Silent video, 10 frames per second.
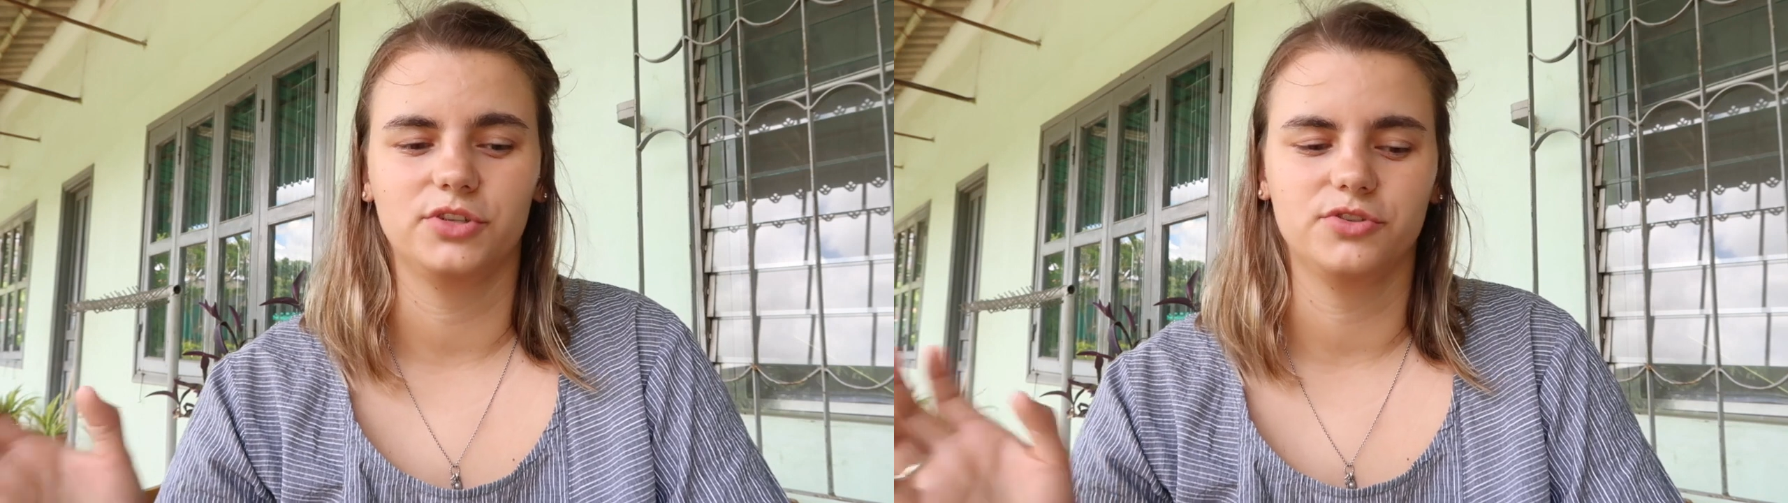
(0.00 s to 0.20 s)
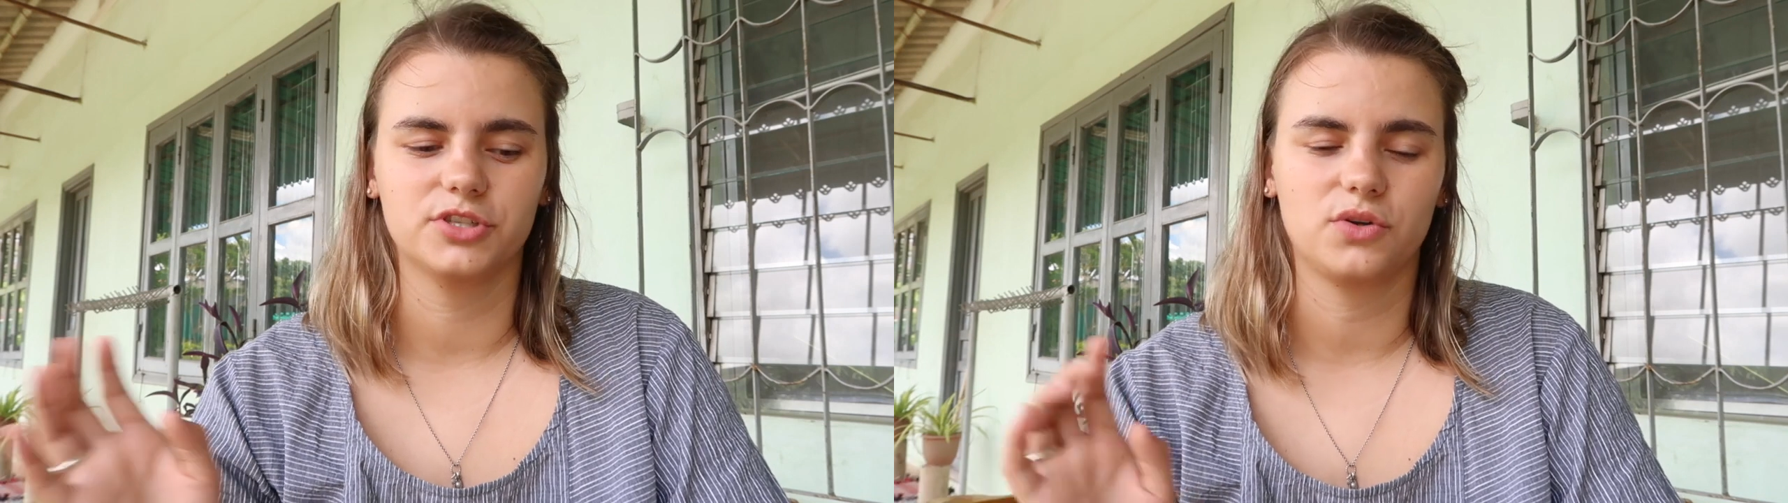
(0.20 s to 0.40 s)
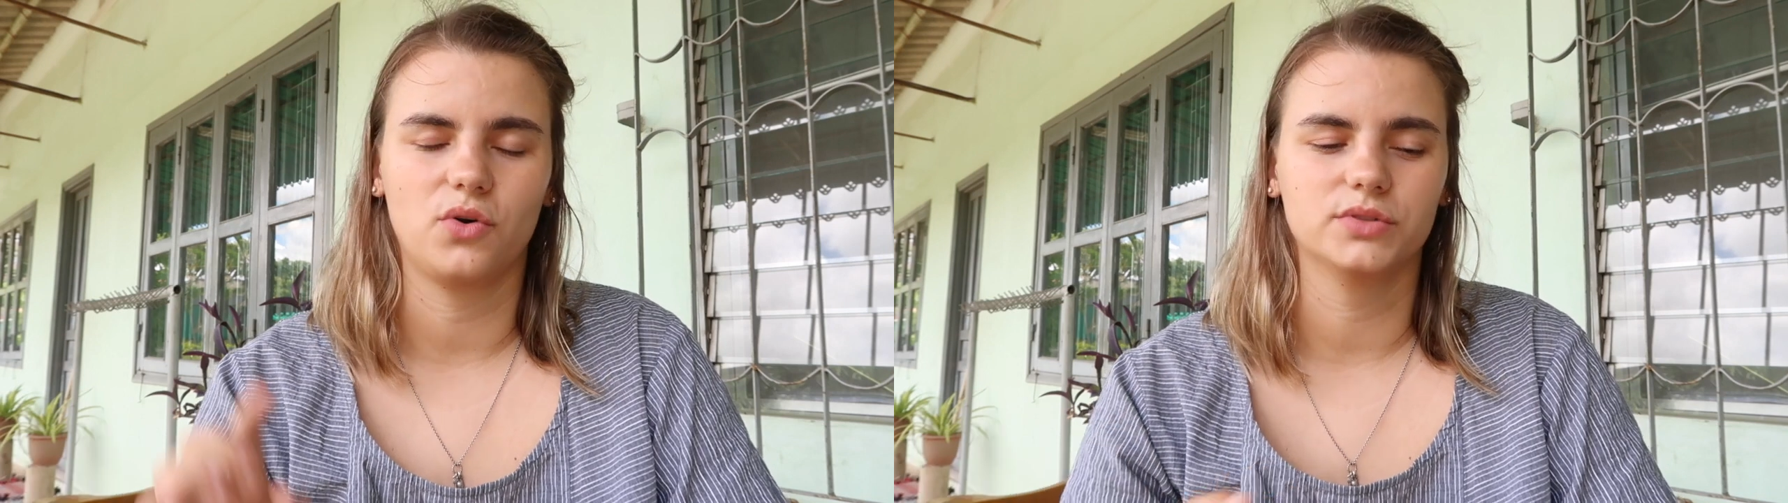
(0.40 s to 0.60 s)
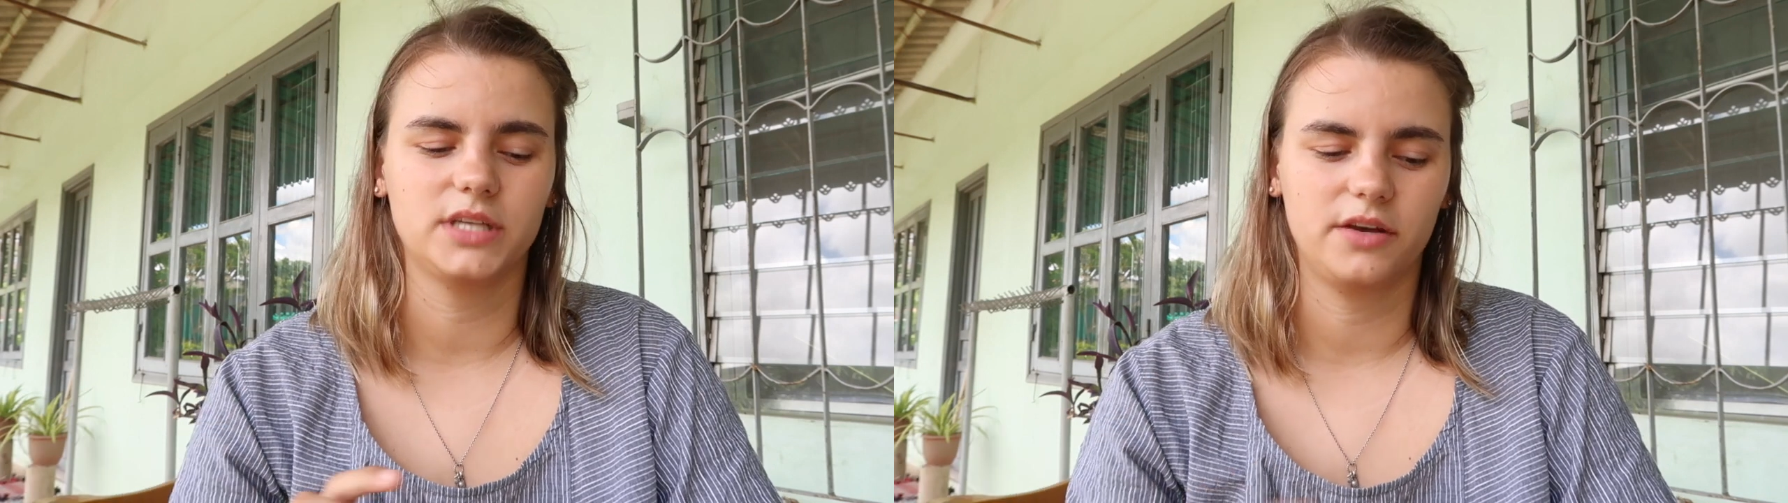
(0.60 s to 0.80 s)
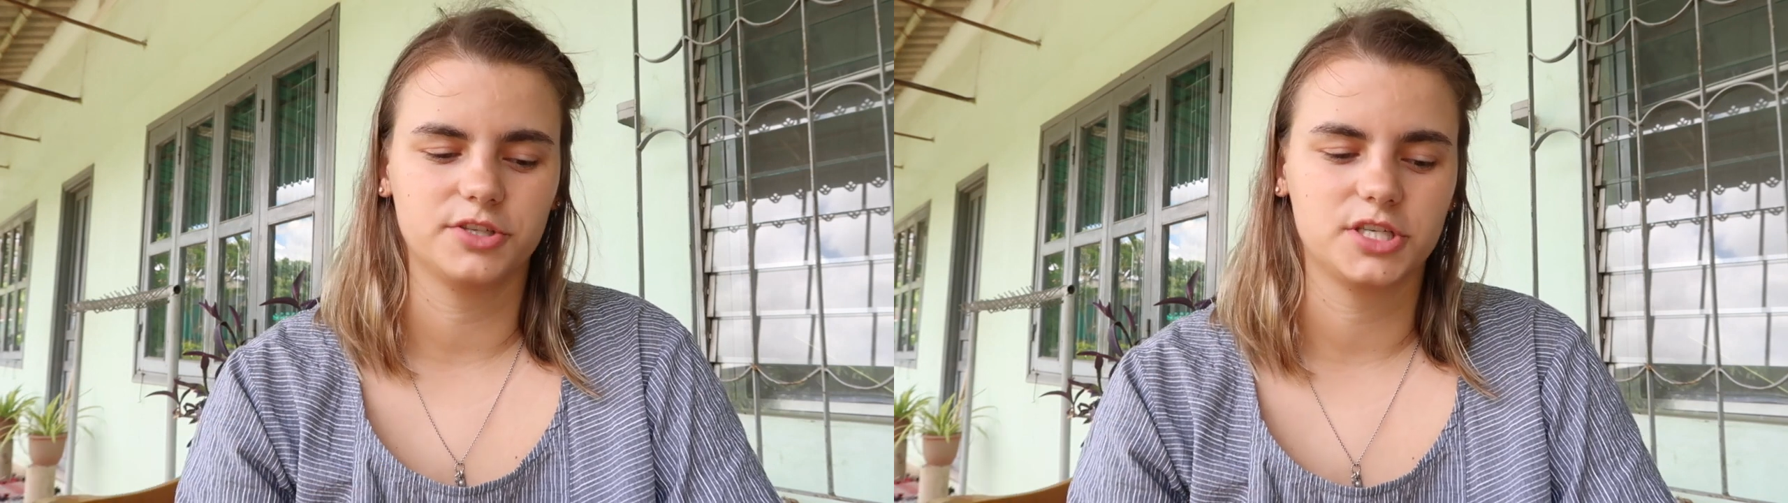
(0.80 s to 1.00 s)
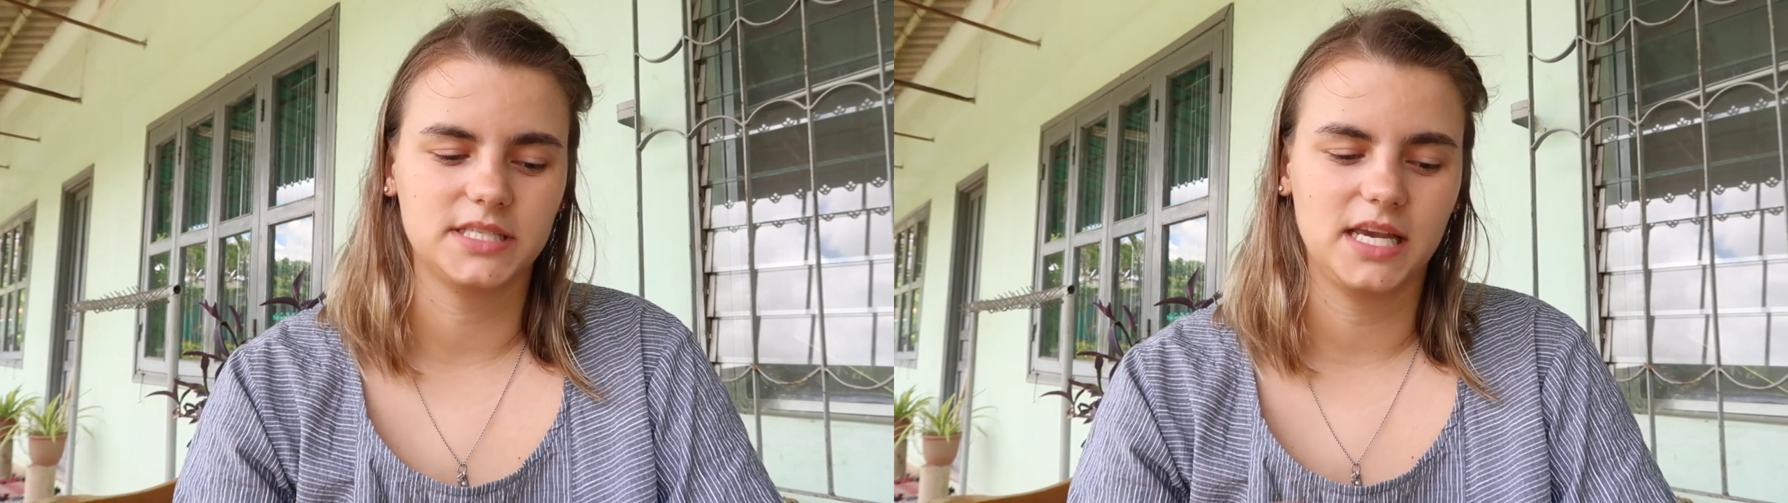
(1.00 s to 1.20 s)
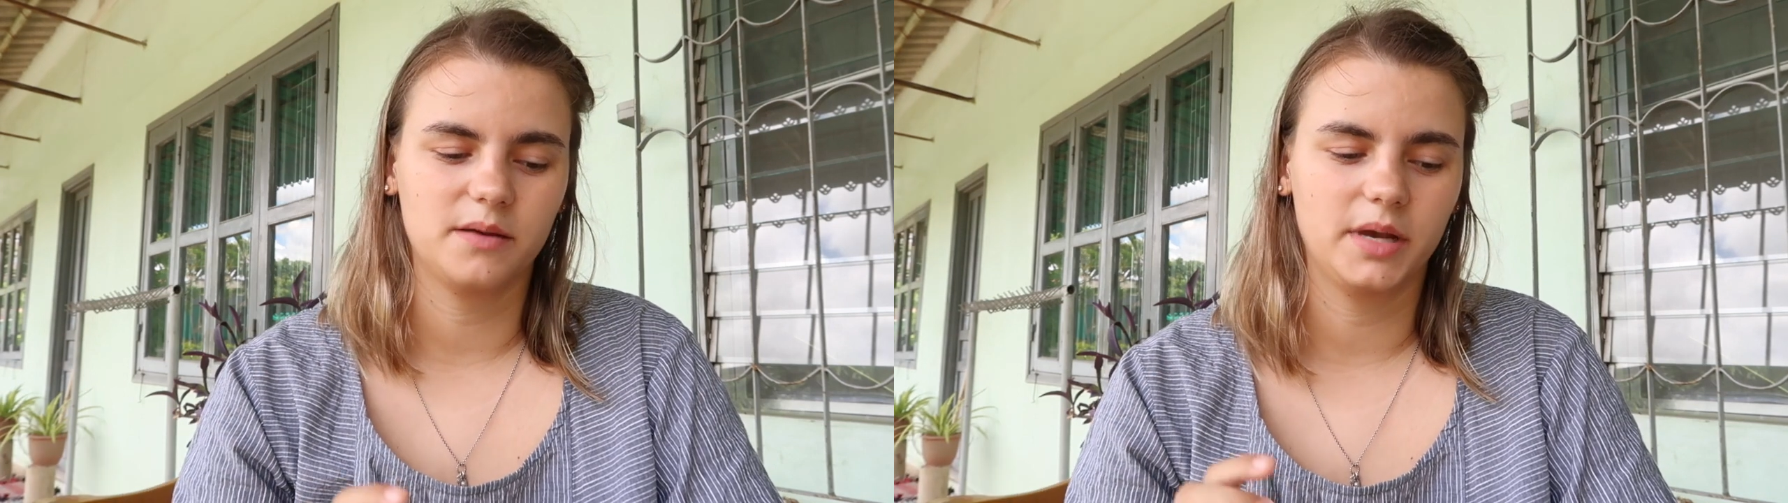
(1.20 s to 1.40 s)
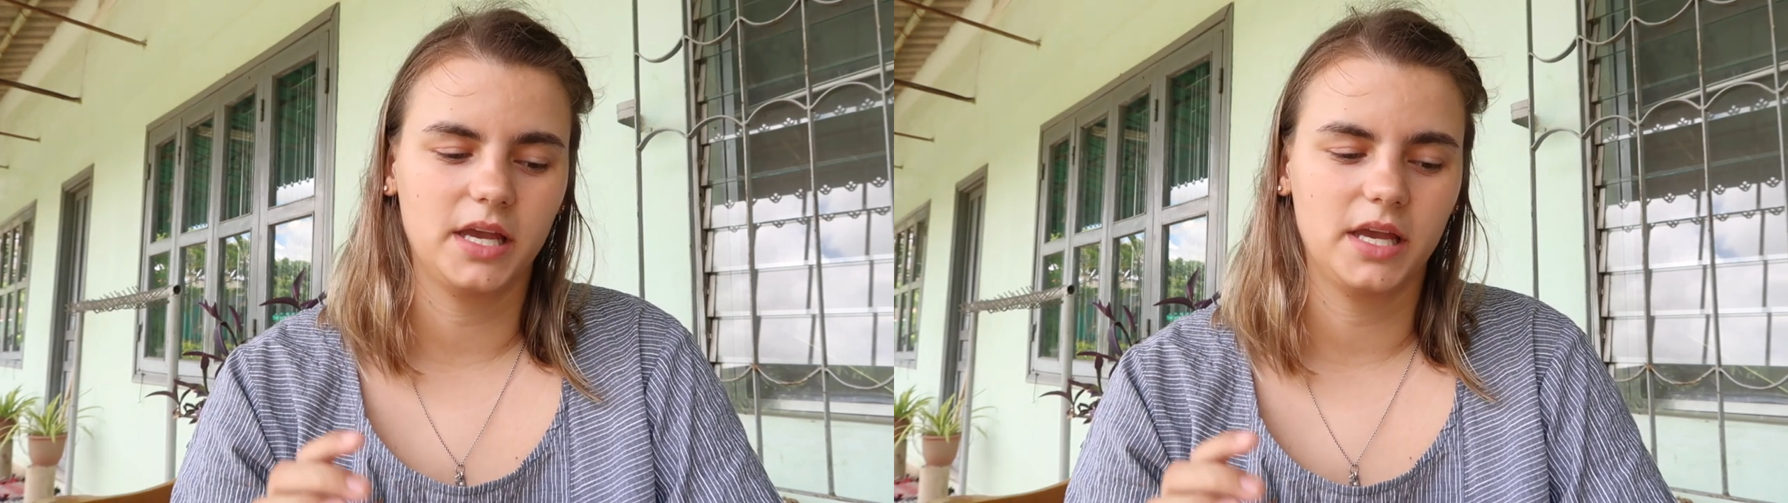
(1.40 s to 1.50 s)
you just hold down the Shazam